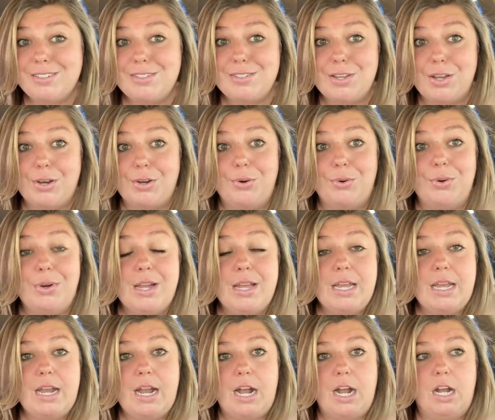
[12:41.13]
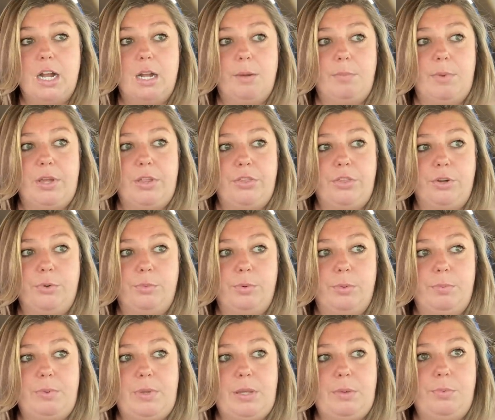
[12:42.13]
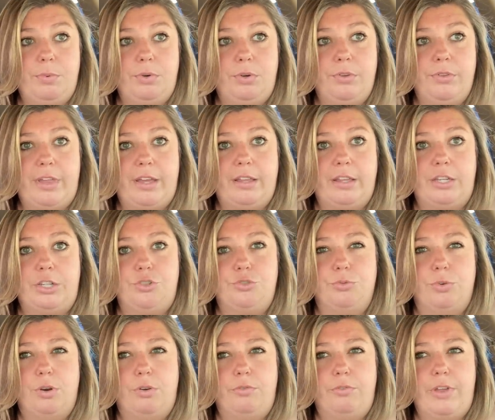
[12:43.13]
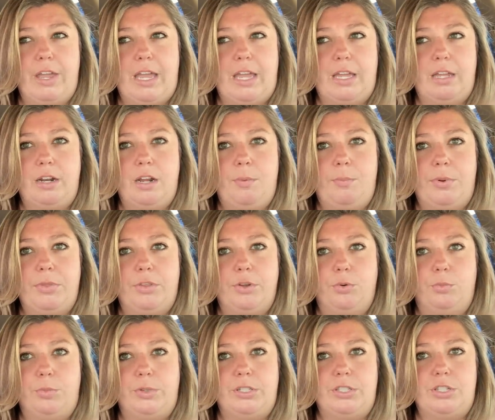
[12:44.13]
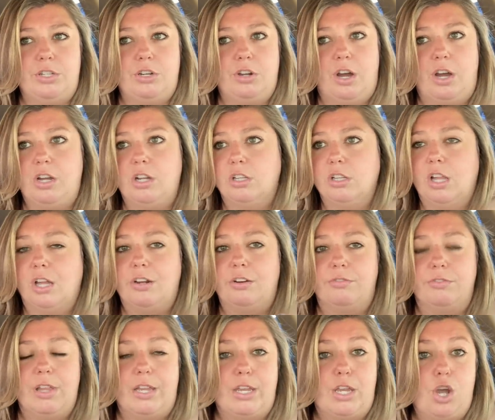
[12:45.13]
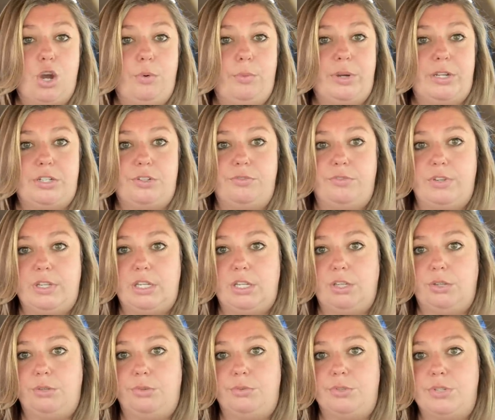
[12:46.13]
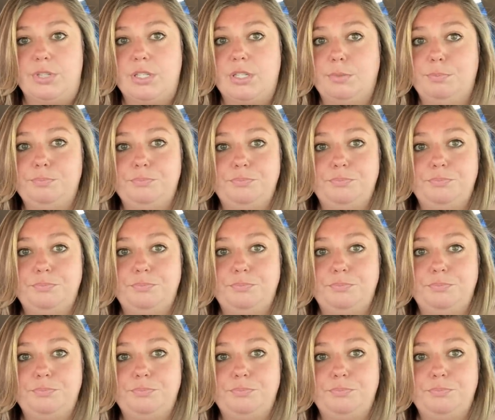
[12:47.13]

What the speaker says: So there were people that like drove in, but there was not a lot of like OHV use